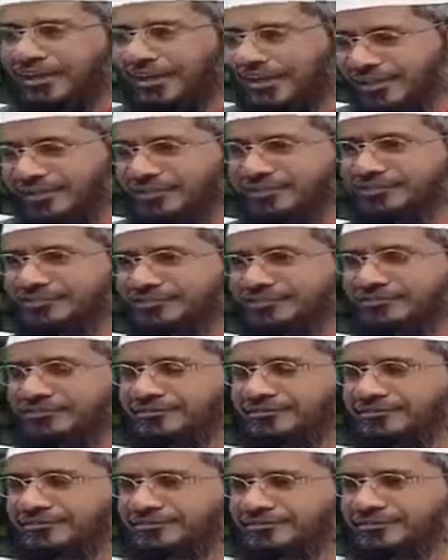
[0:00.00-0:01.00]
Again,
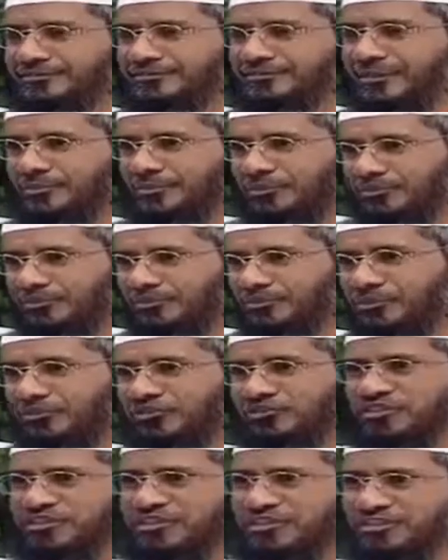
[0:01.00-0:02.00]
The
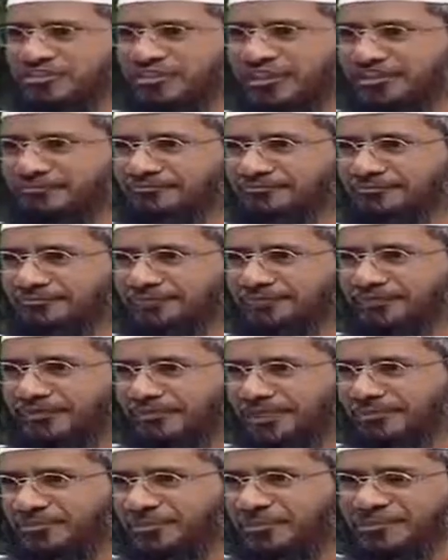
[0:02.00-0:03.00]
person goes for the third time.
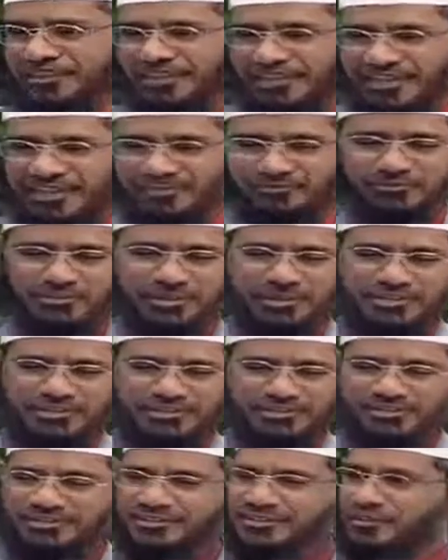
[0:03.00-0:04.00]
He prays and he comes
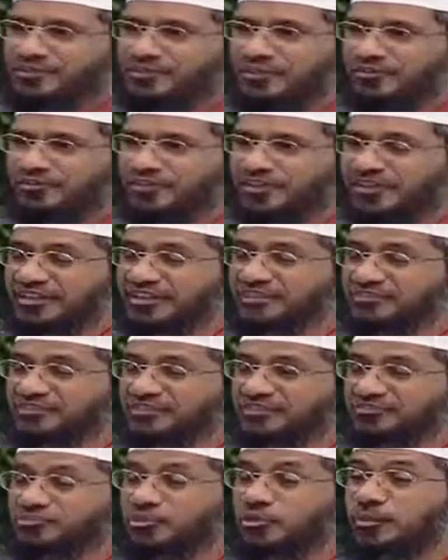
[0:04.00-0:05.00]
back. The Prophet
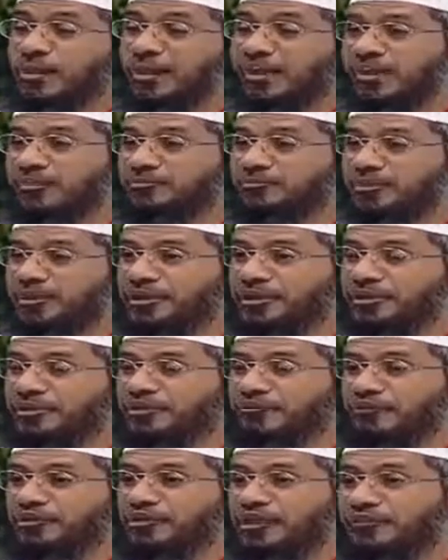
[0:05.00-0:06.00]
again says, go back and
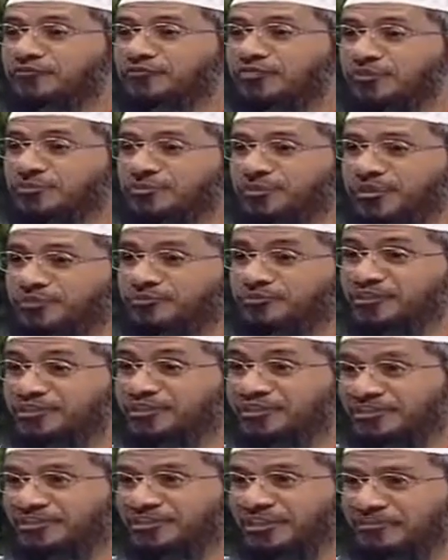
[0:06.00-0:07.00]
pray, for you have not
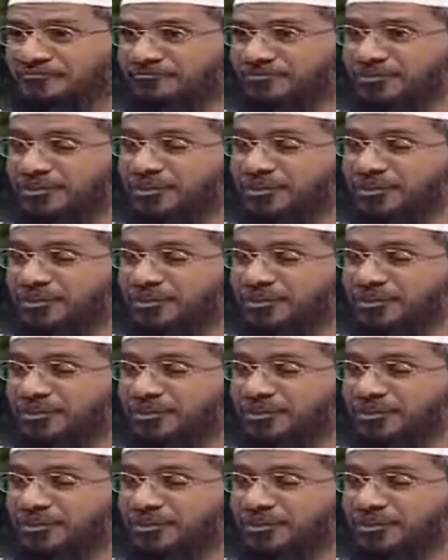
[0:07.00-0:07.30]
prayed, for the third